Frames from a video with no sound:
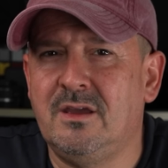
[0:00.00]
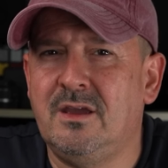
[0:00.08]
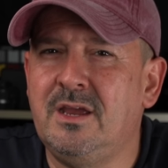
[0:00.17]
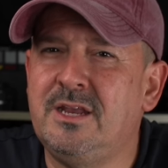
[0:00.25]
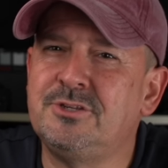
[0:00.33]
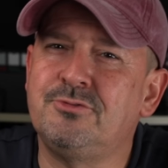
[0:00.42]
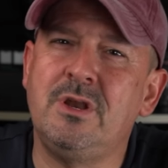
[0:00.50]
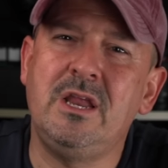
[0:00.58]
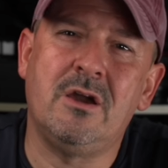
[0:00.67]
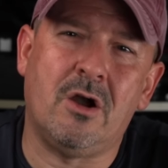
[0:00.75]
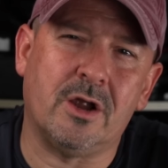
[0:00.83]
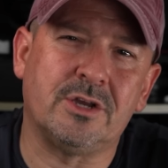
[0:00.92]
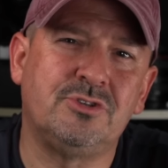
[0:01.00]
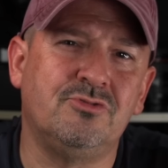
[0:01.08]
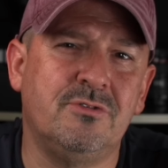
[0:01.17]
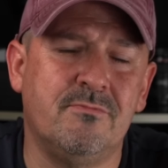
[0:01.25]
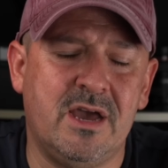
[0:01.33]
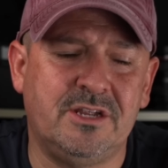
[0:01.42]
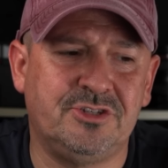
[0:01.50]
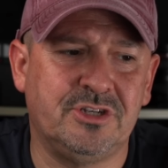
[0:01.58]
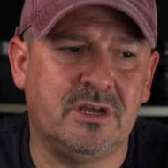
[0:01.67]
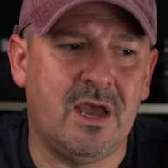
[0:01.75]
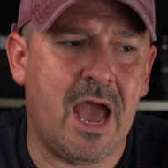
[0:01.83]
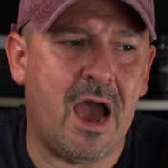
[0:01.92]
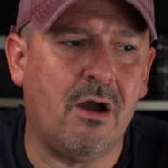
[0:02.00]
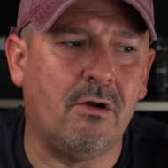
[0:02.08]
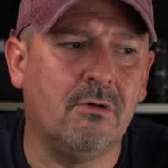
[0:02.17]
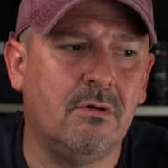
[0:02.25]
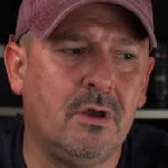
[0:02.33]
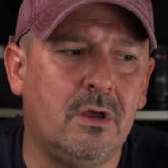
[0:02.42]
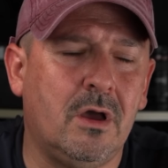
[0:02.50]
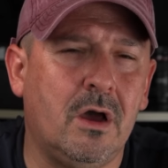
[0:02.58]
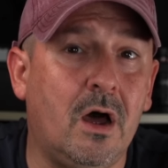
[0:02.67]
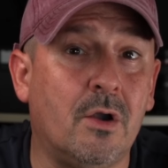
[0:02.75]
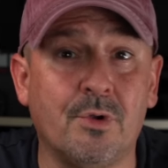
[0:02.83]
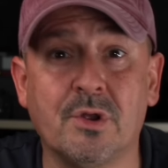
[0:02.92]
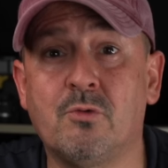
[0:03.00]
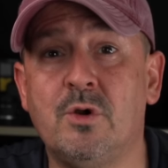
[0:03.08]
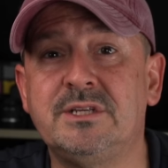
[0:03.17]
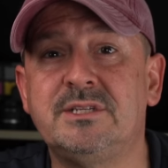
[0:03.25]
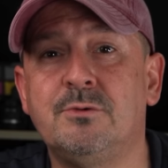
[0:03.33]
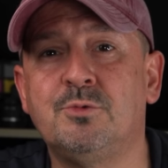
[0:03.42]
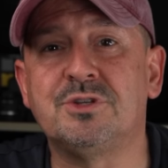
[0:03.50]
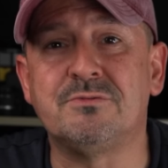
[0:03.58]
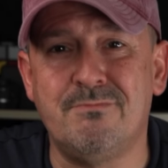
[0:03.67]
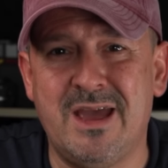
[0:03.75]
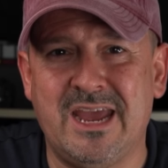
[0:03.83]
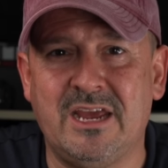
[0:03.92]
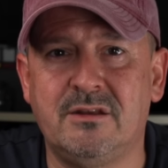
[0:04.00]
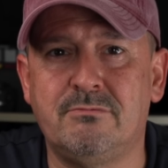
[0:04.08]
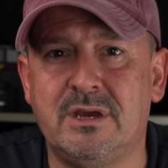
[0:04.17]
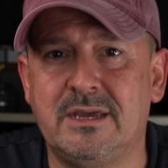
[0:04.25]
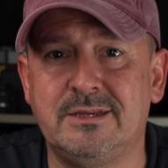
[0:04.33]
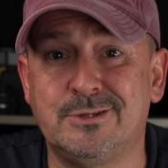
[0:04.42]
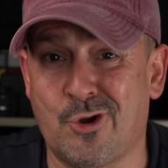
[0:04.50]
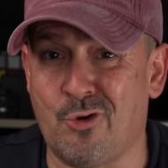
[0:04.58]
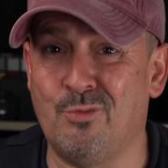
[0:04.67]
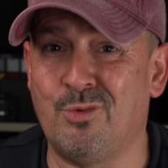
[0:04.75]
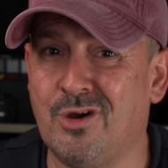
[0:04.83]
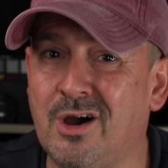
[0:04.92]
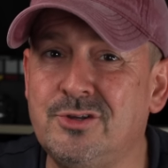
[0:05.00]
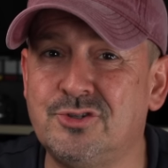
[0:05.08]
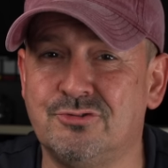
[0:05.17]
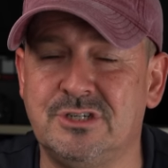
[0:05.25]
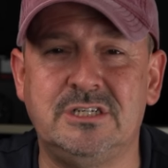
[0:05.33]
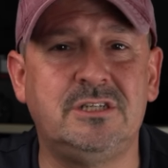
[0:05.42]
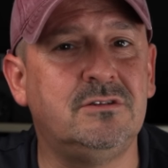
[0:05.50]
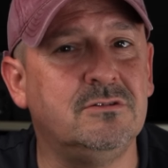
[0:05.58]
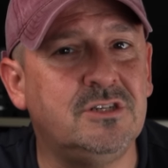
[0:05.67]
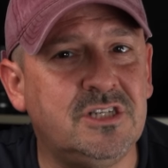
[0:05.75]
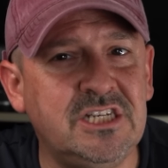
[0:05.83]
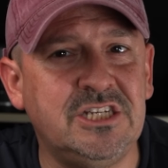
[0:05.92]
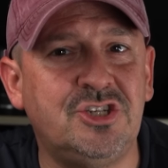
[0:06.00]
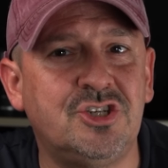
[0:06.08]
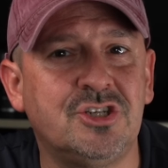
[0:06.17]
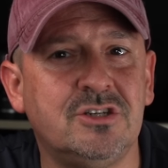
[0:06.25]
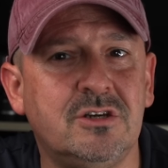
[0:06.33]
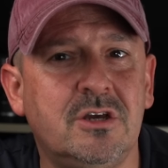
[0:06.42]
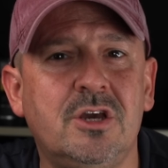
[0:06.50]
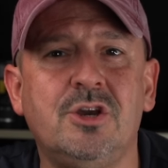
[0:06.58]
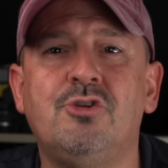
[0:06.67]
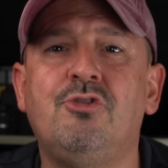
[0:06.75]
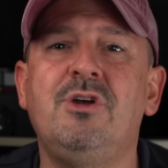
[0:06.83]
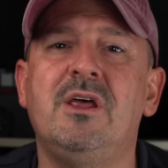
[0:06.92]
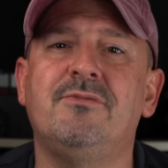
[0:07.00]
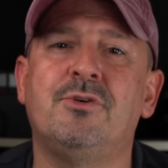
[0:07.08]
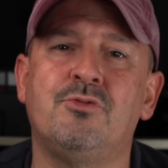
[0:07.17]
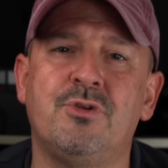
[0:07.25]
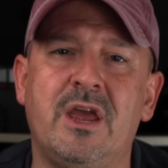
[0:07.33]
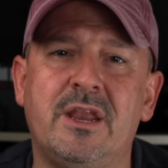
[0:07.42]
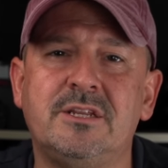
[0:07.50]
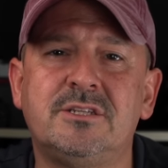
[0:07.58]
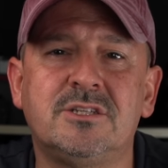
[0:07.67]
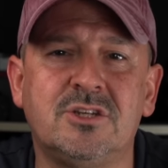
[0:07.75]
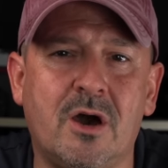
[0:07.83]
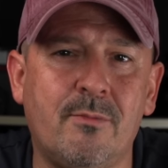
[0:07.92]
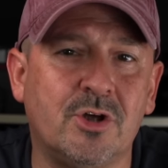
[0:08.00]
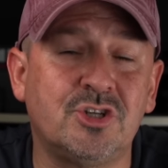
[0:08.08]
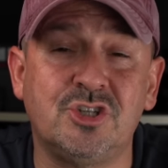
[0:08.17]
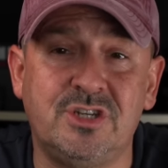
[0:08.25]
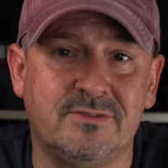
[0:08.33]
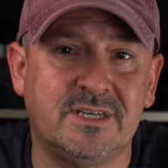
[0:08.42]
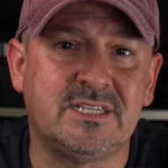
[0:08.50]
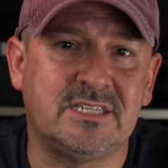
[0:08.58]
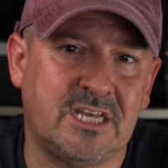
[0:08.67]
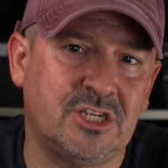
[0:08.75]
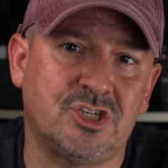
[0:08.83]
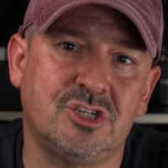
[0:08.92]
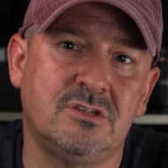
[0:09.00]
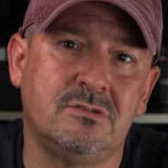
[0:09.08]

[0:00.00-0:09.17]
It is really hard to imagine how a request that was made by his home country to teach could have created so much devastation.